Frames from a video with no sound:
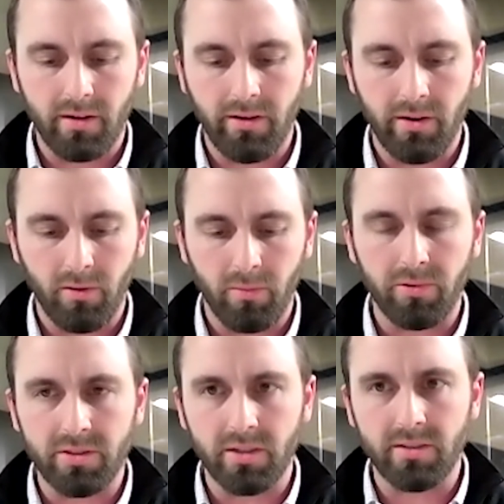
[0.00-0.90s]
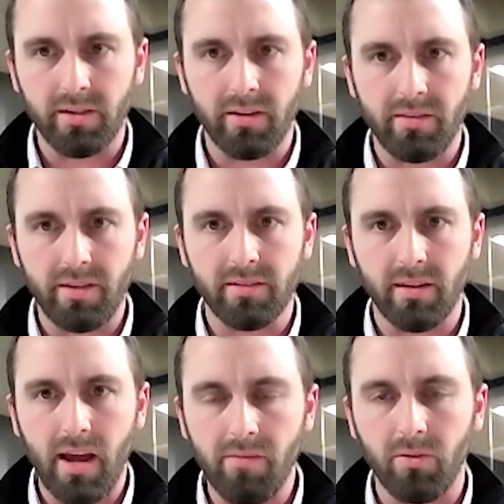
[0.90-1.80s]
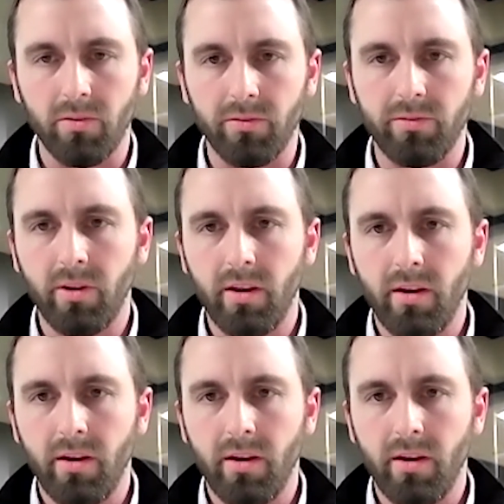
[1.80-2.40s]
are persistent at these levels,